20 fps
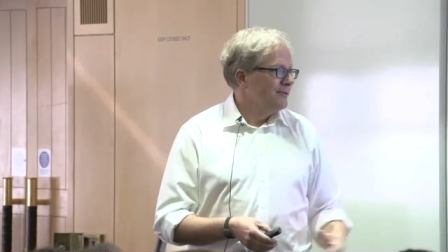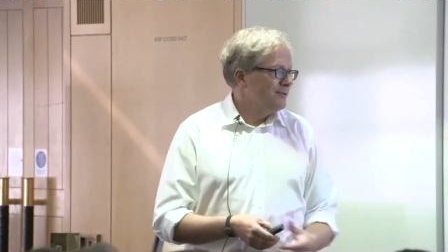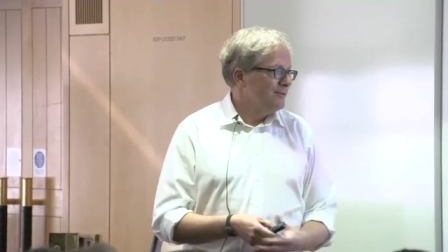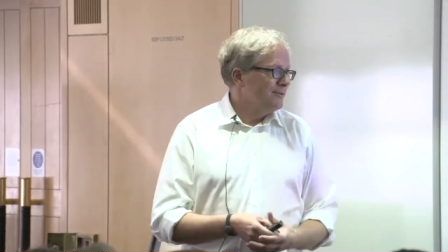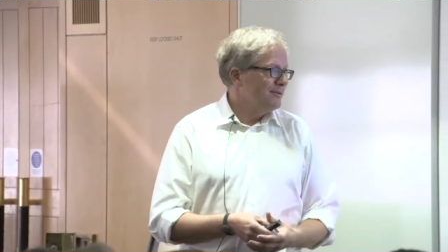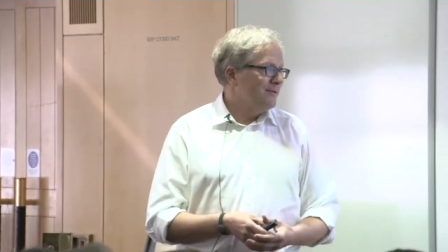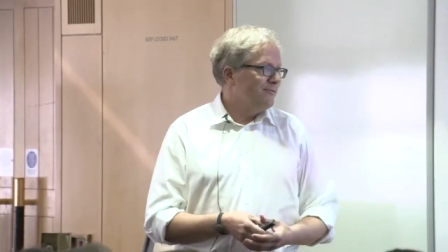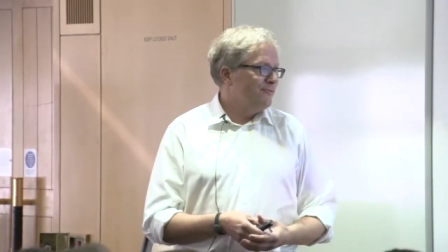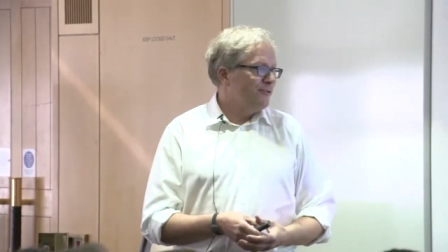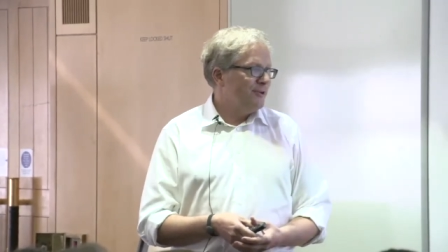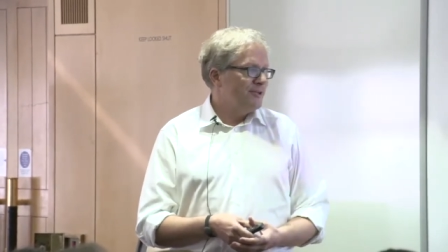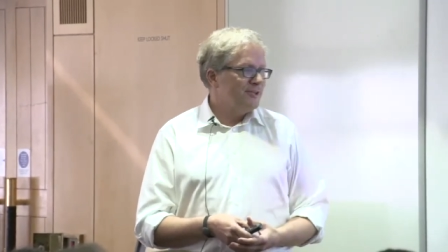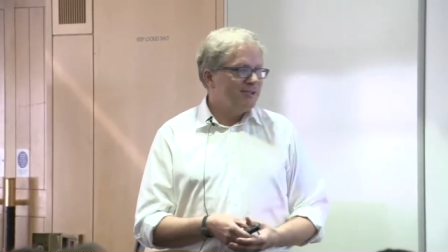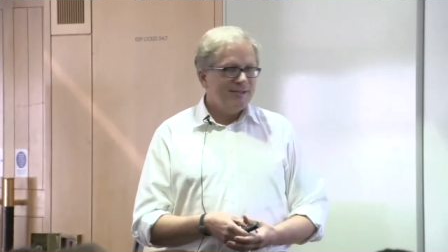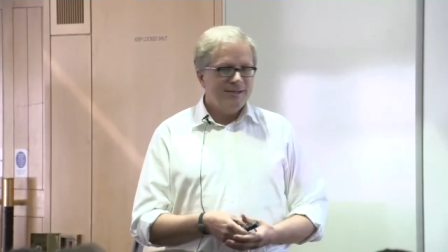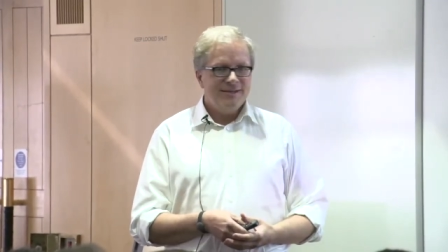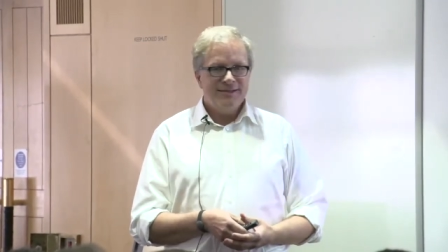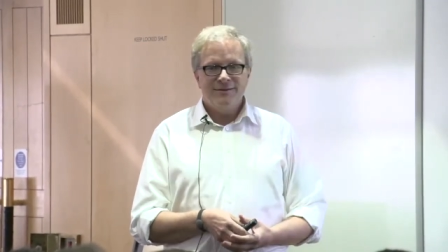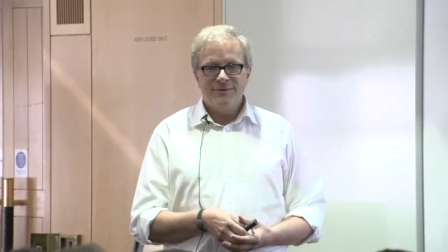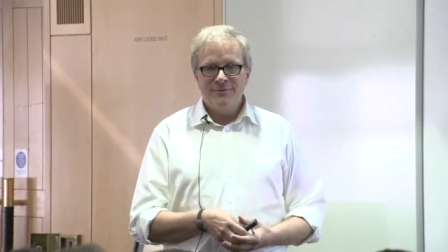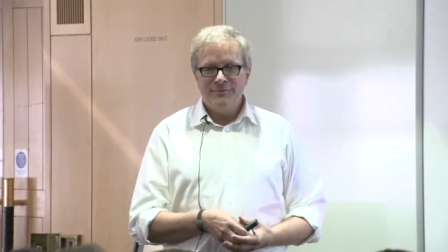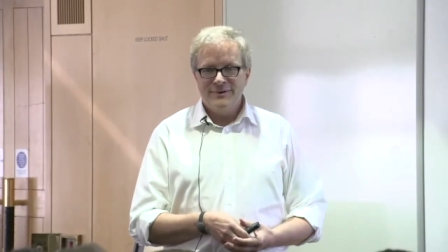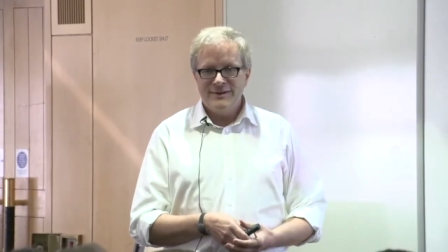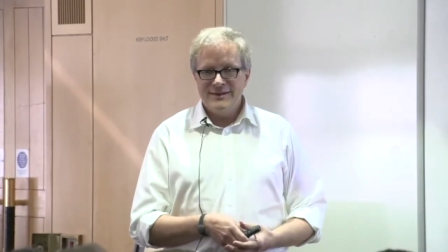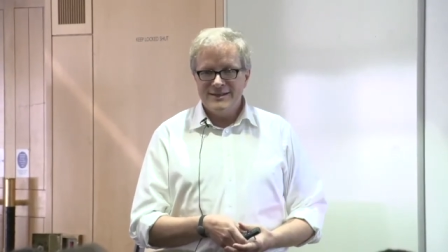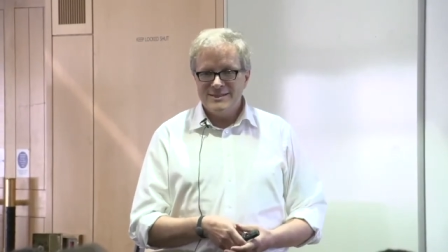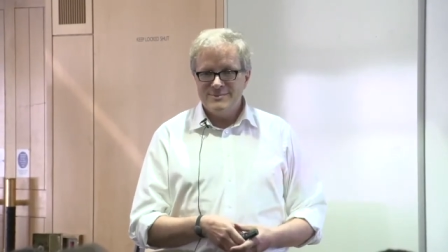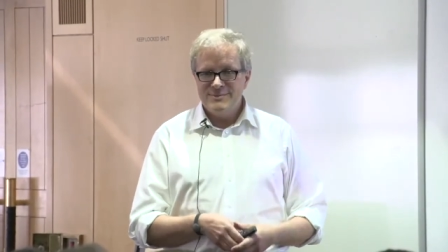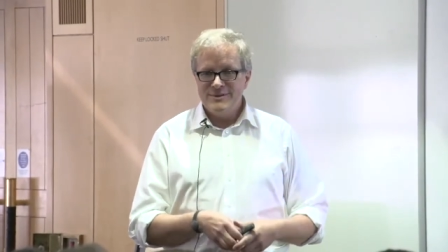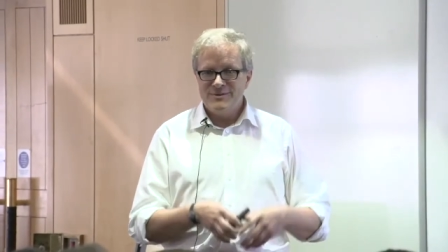to differentiate the
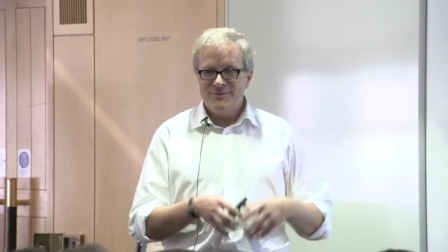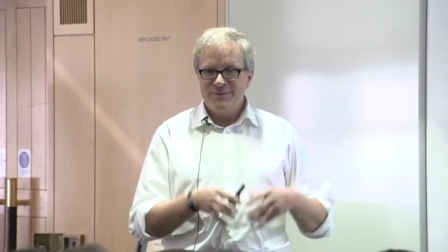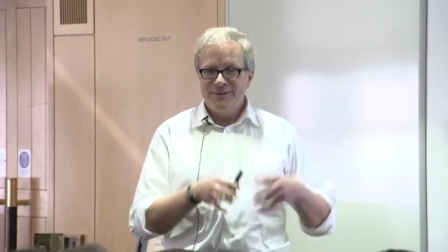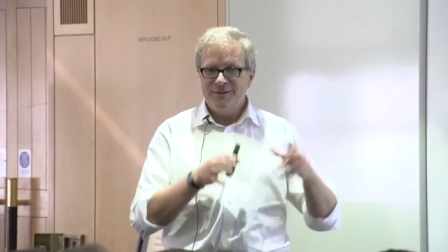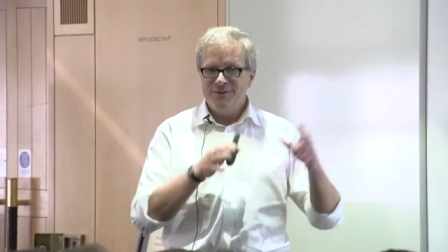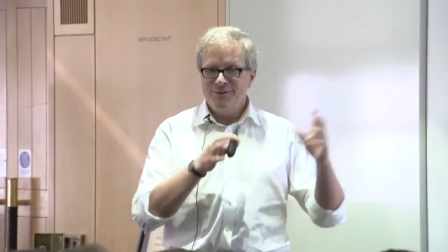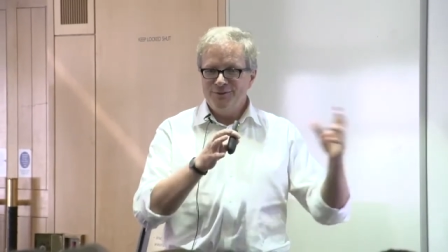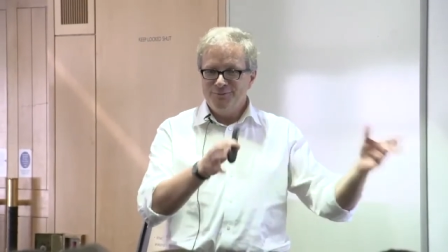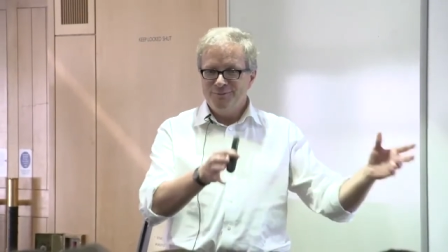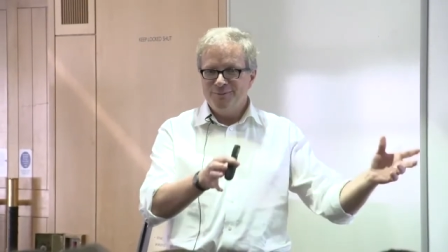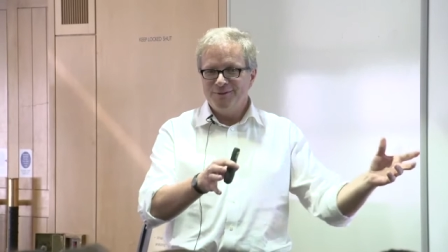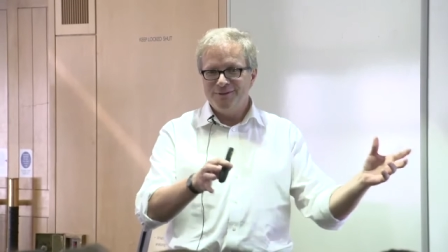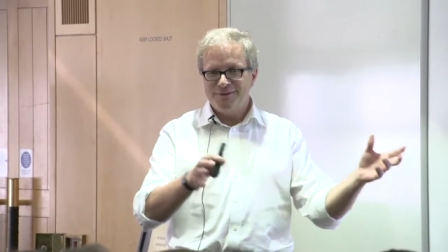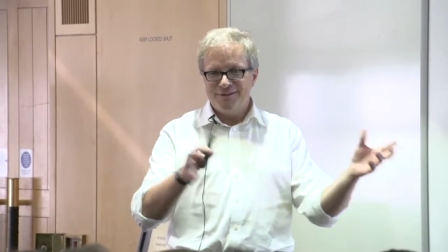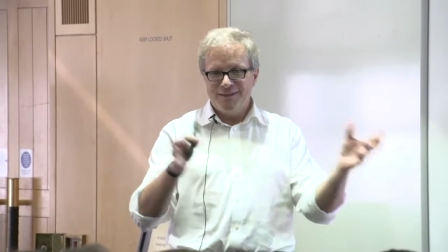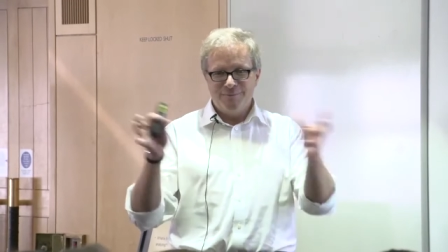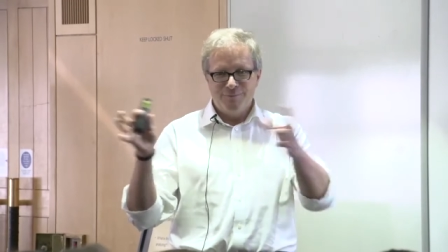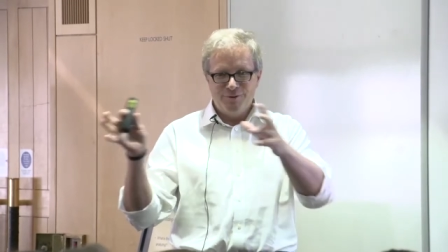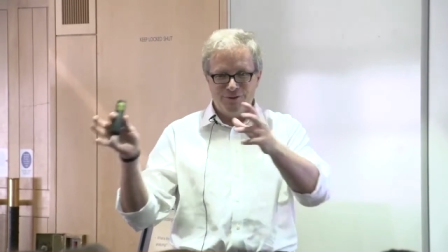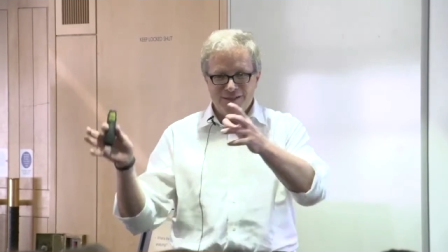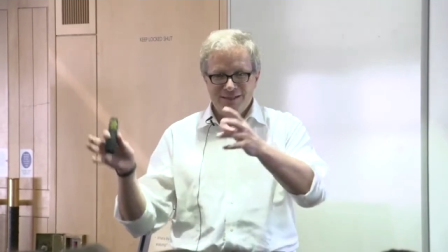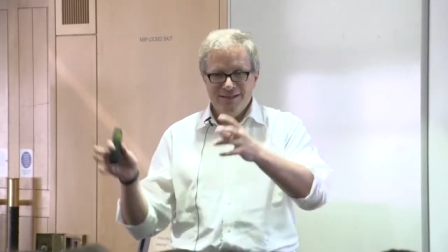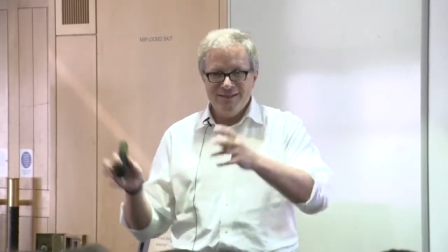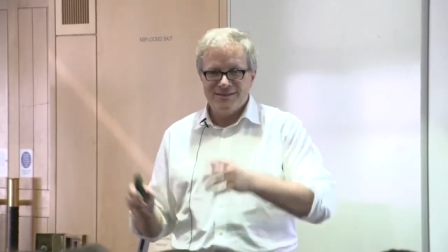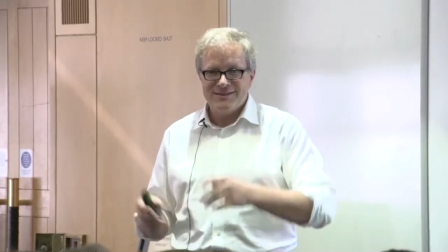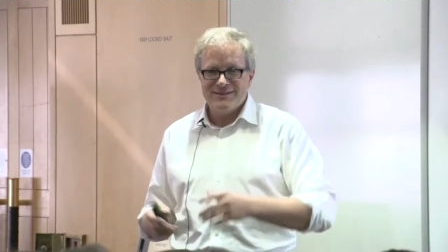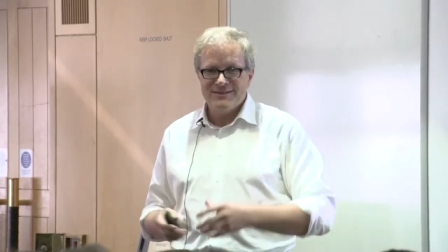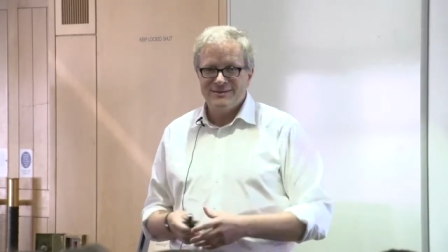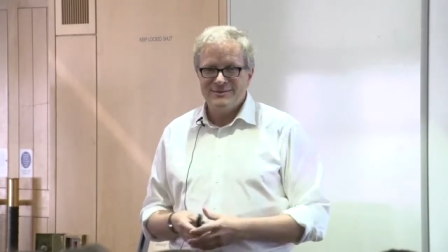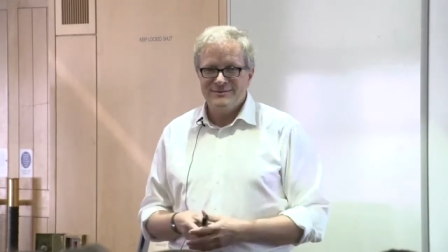rights between humans and
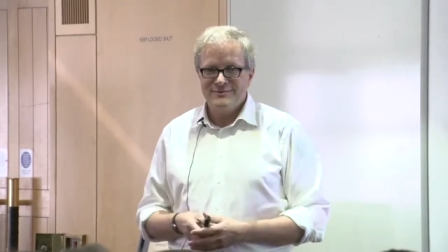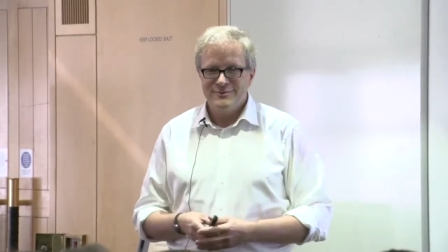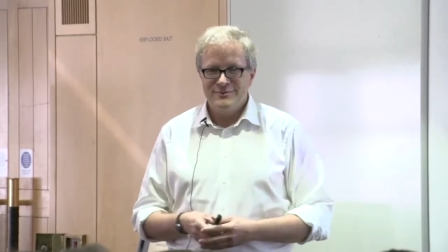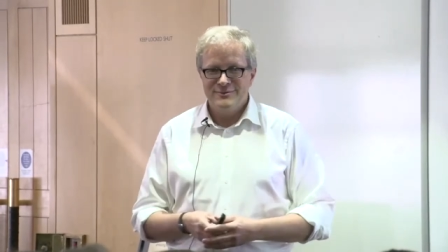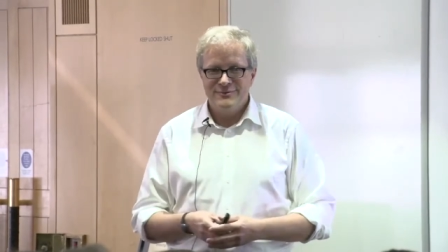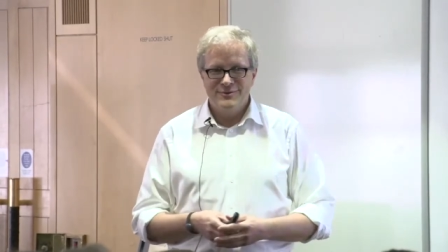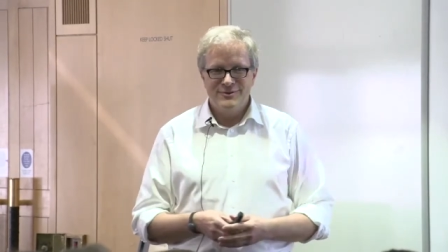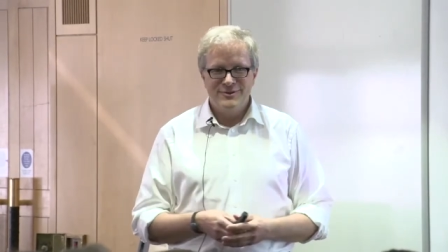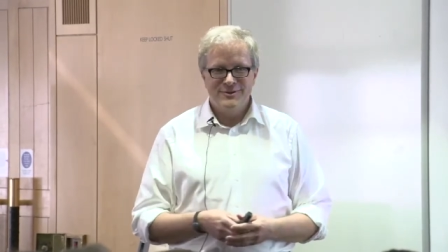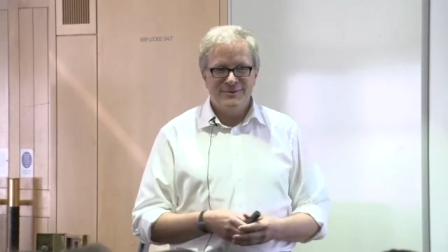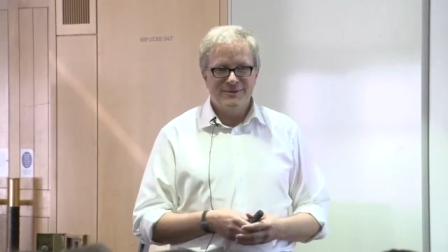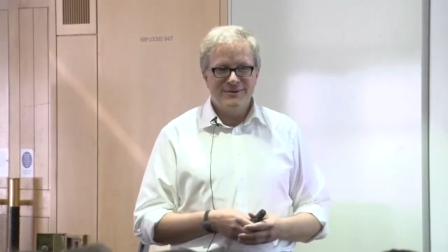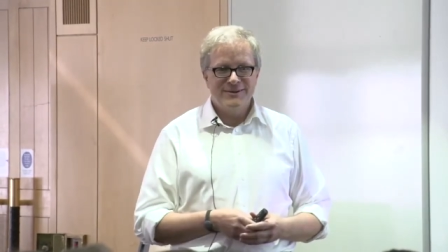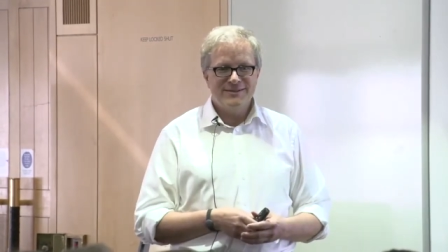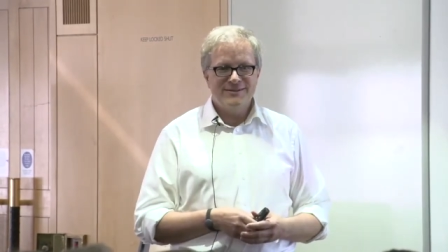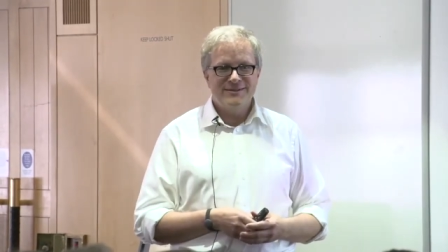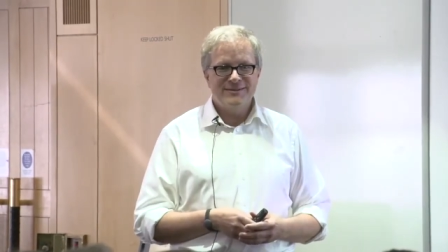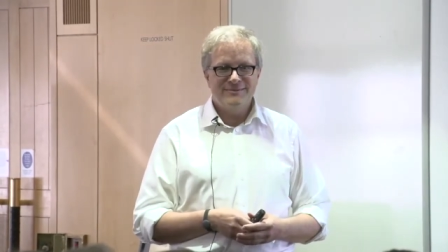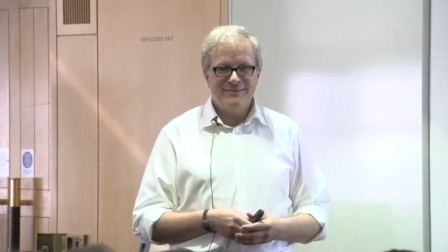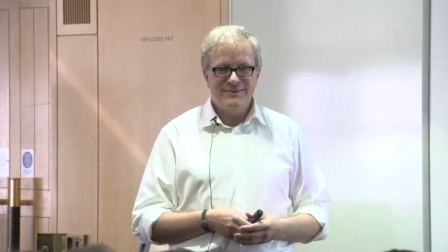machines for, for doing this.